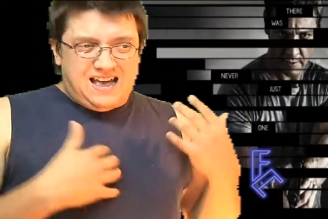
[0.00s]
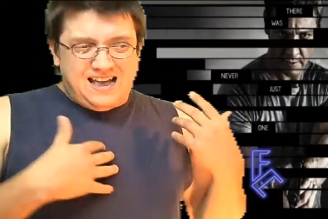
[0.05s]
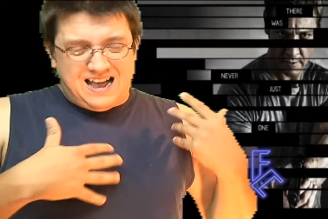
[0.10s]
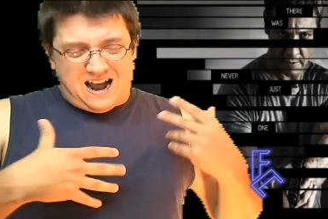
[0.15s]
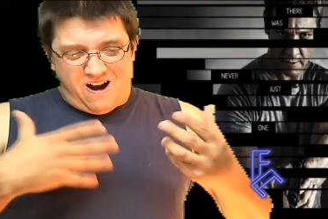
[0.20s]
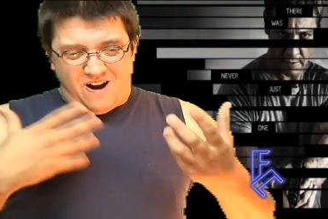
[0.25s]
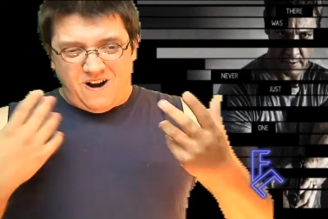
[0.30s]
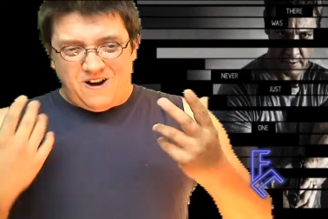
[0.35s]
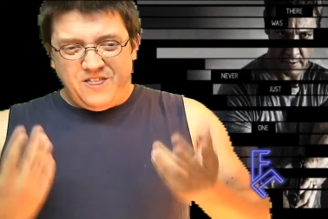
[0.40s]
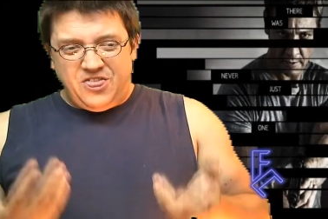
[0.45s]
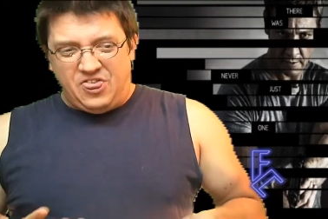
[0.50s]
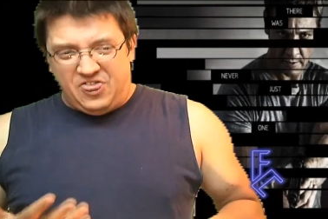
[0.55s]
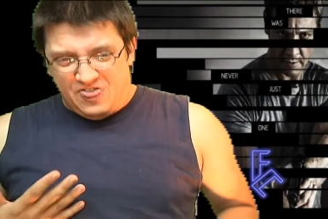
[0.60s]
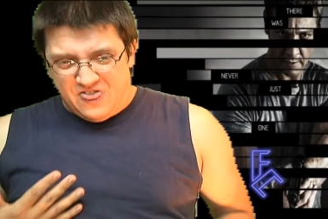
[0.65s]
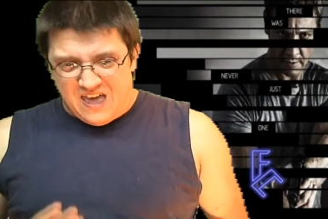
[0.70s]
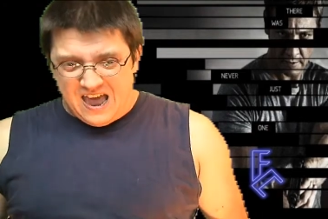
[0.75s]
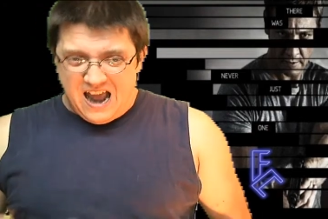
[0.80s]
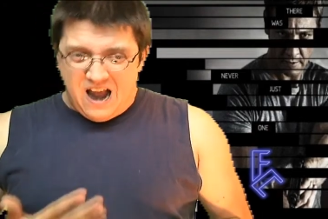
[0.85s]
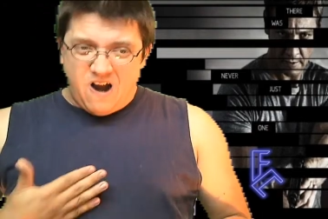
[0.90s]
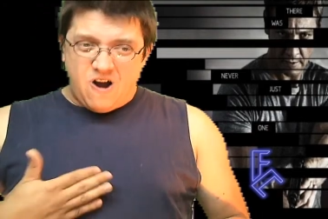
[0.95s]
are
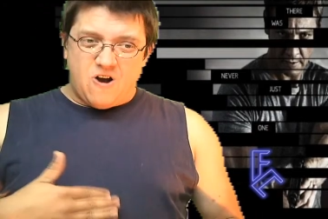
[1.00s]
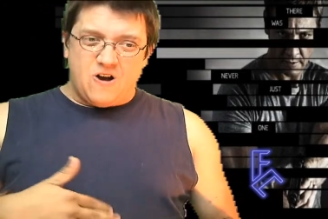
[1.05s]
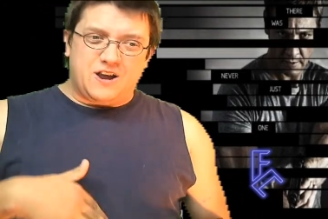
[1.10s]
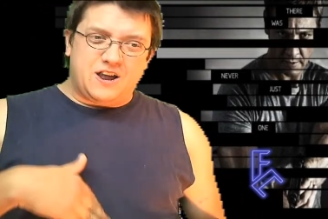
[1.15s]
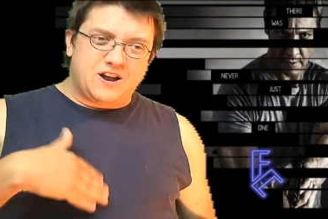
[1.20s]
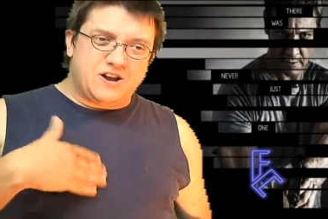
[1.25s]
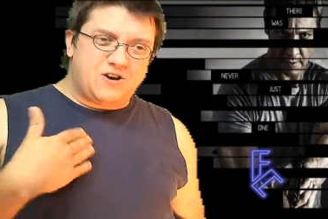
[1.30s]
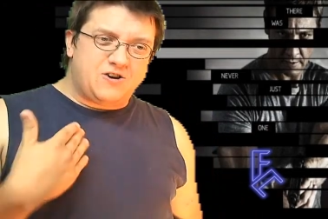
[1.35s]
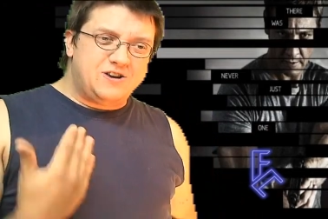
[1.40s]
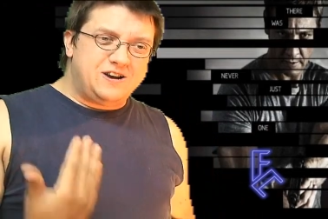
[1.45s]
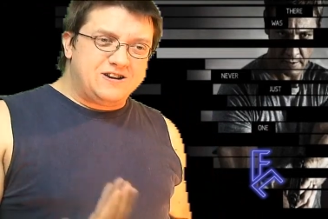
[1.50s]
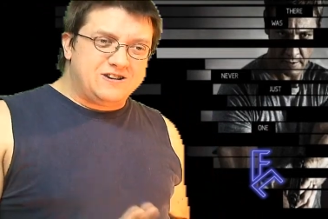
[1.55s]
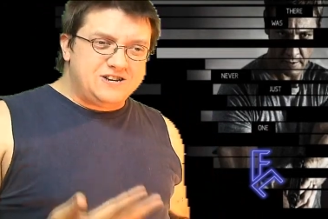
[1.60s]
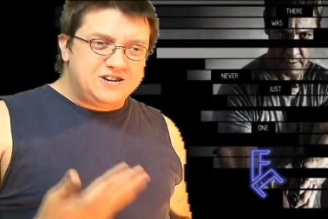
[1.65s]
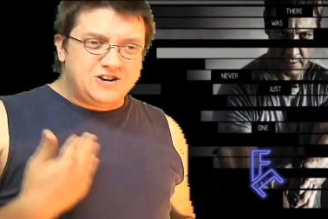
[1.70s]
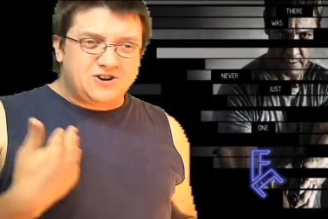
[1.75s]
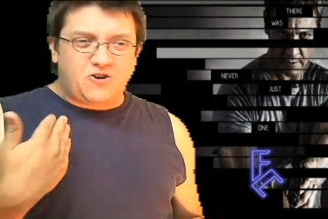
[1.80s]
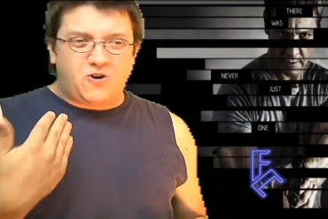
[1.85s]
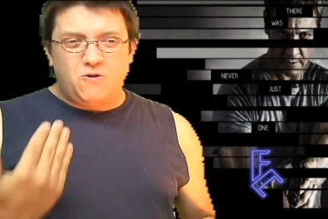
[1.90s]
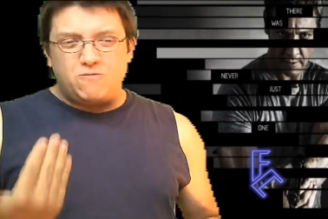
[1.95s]
there. You know, you're,
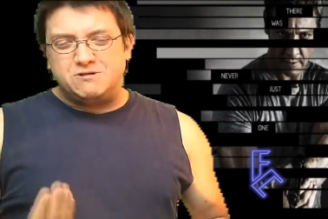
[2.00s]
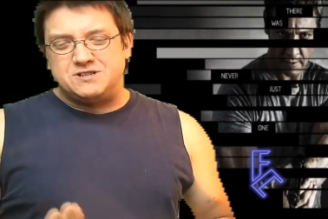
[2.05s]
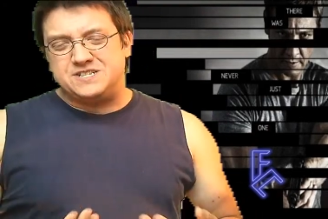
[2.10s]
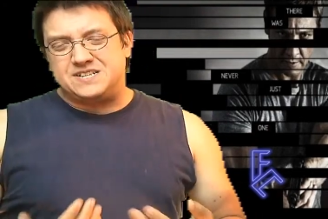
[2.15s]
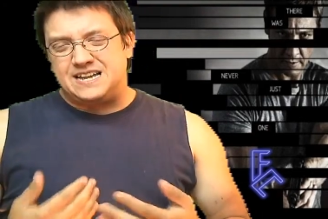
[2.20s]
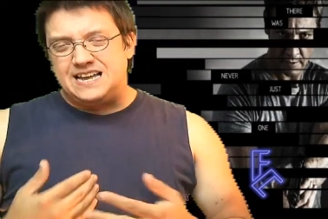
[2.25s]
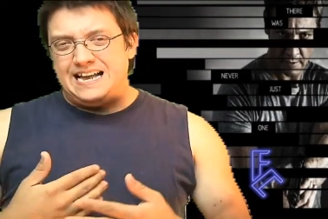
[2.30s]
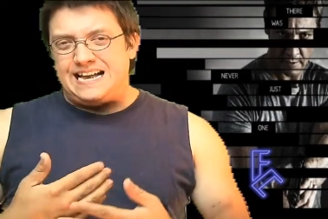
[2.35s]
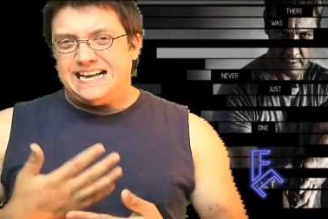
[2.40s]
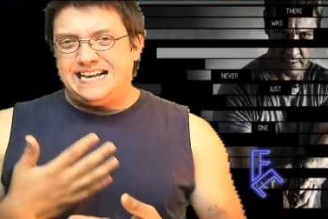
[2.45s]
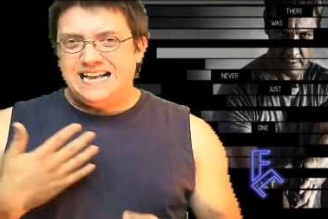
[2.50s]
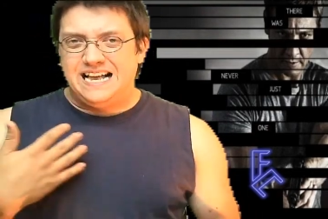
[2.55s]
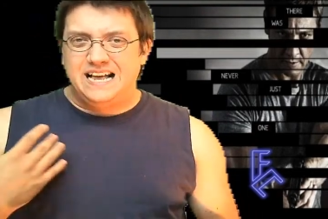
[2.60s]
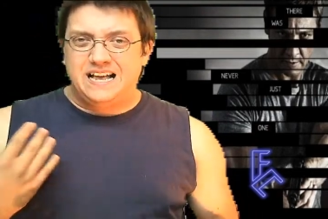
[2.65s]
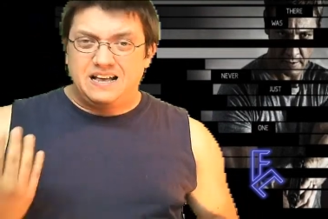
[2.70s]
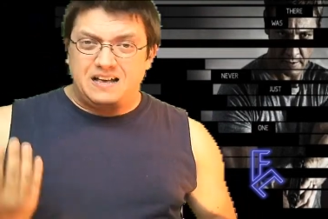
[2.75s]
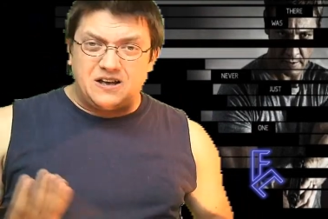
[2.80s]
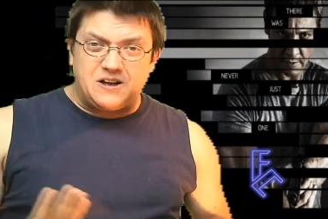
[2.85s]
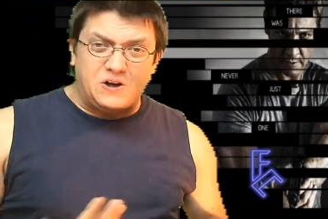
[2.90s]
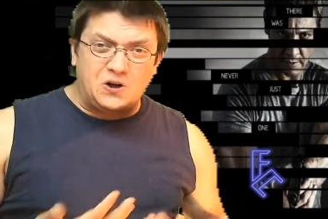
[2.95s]
you're almost like,
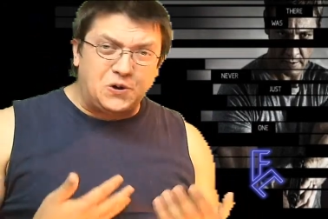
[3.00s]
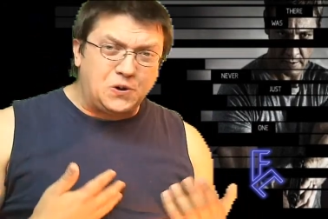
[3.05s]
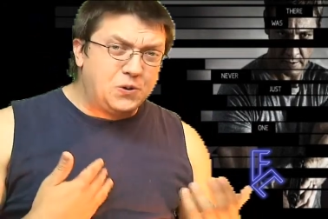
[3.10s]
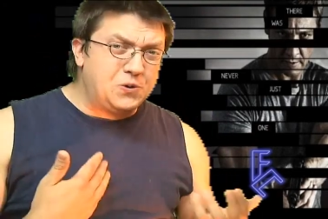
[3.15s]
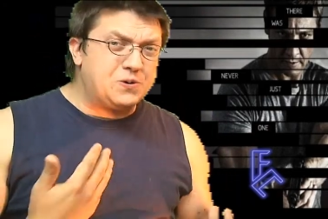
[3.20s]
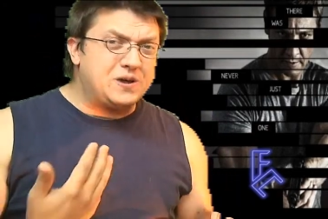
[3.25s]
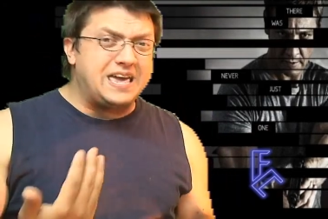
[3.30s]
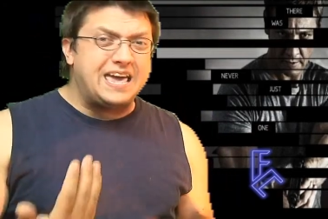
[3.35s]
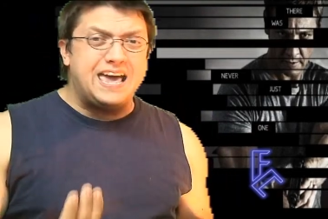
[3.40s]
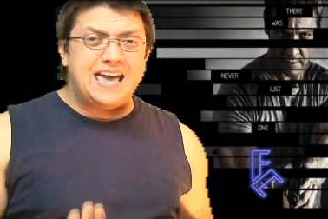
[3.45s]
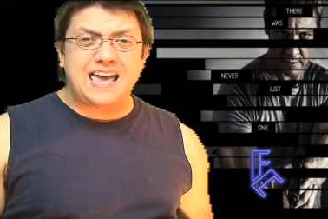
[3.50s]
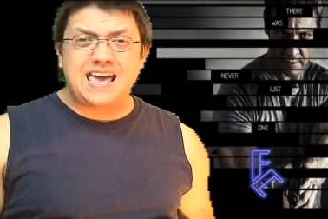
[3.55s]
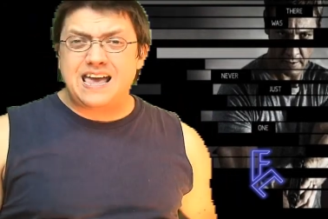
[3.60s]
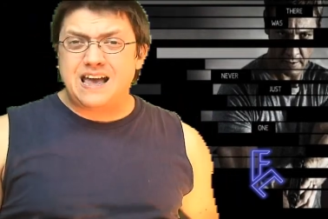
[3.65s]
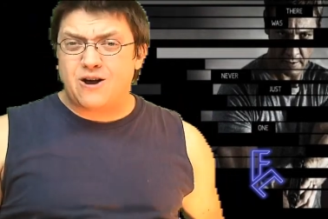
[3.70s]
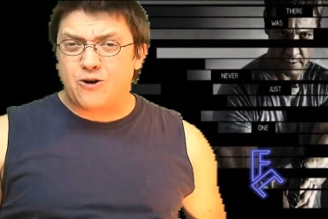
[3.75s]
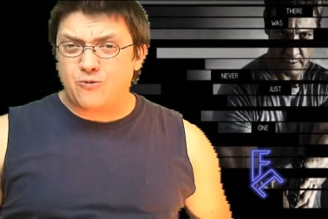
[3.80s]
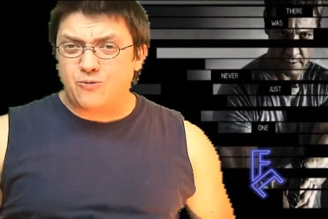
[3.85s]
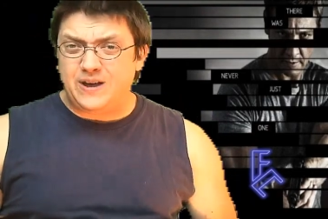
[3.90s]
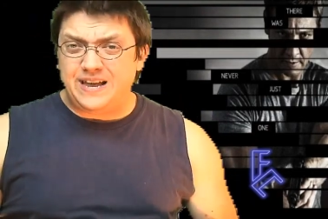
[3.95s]
okay,
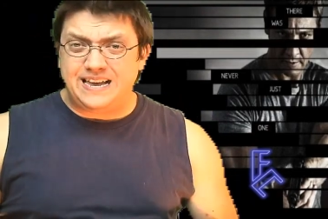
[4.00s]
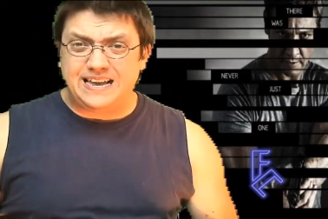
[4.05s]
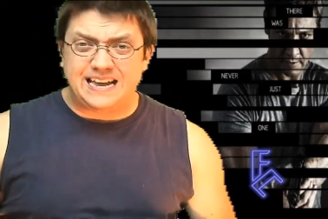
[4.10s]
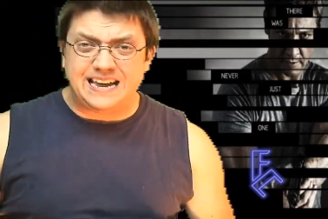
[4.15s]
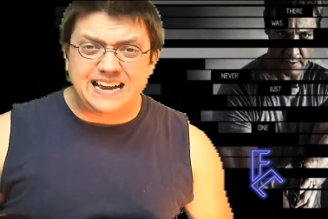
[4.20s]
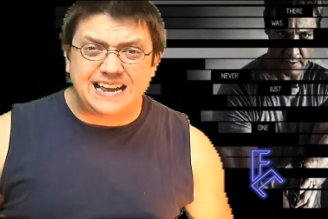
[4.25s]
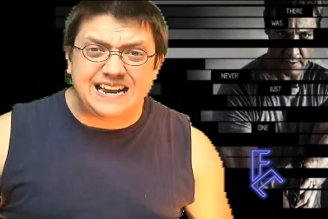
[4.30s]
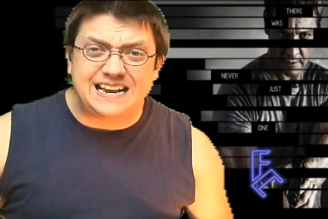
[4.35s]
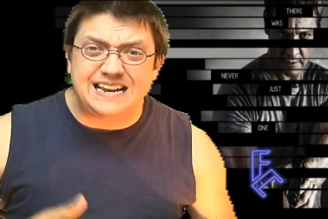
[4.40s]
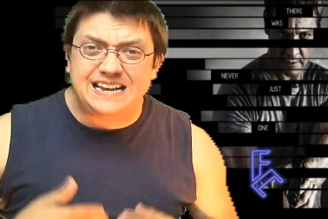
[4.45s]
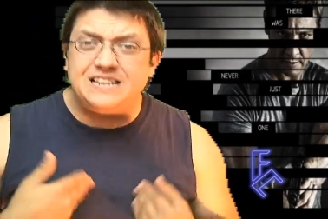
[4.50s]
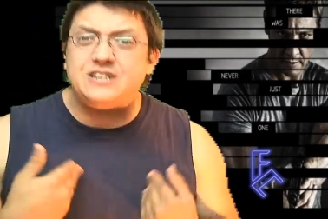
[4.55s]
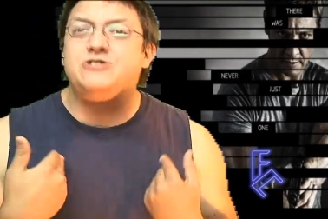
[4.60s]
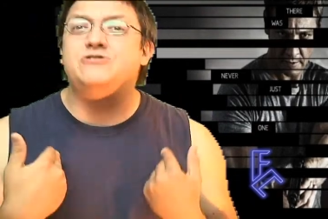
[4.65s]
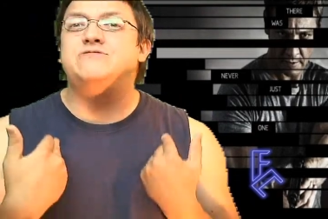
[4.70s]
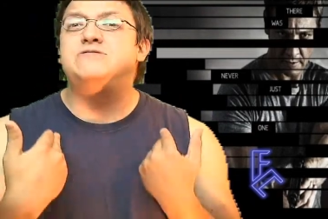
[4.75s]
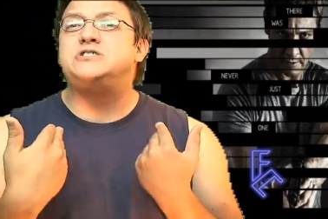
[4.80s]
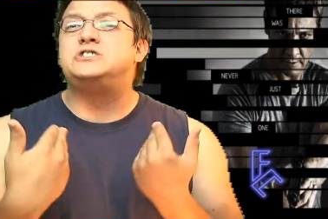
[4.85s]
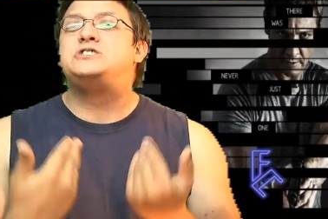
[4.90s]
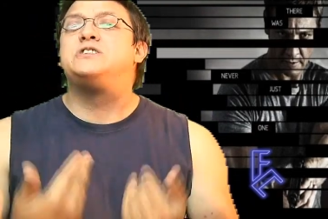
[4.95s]
are we getting
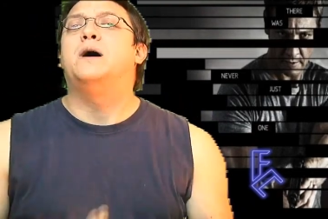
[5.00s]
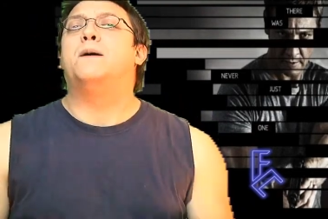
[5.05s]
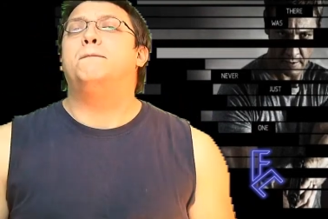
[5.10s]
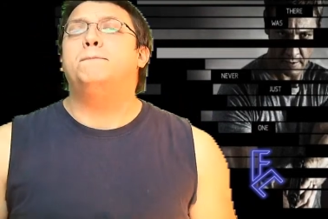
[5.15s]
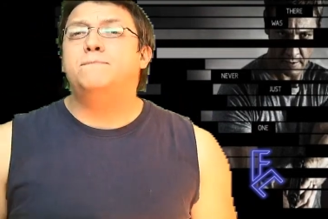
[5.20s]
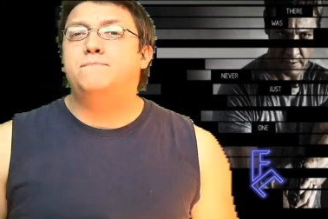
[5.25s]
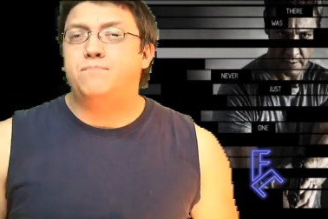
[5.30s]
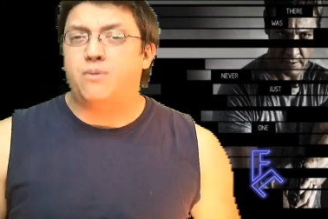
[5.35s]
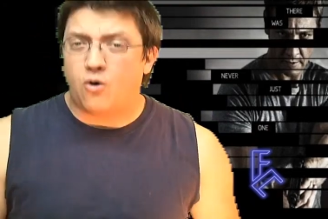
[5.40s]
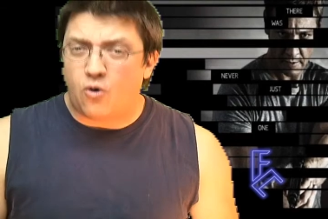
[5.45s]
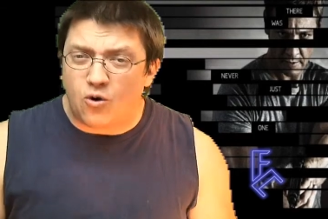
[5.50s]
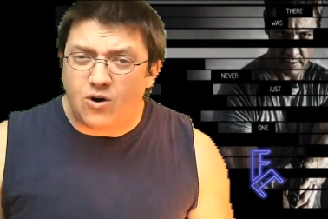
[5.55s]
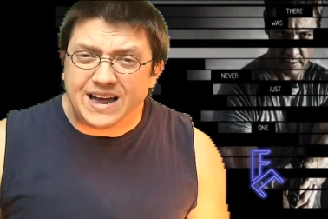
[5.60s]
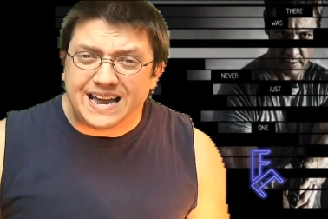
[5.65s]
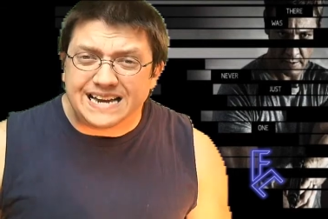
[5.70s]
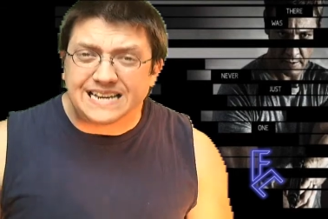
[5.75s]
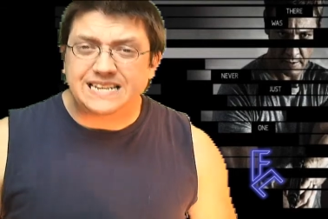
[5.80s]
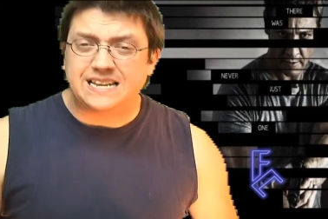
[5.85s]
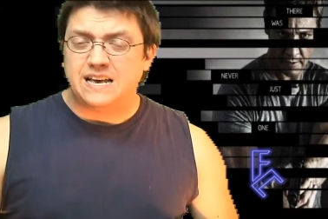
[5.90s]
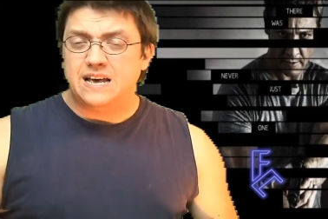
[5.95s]
to some
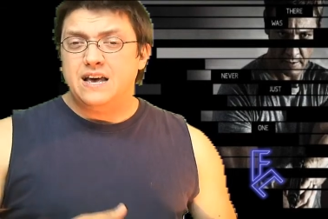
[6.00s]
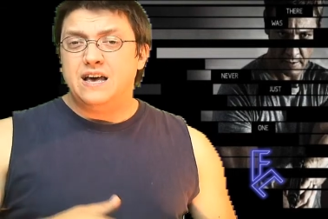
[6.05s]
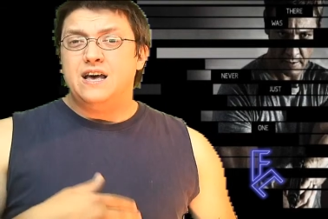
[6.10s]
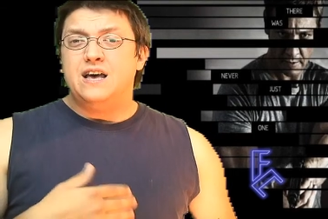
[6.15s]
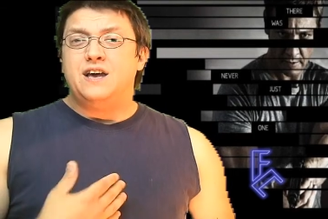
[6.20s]
point?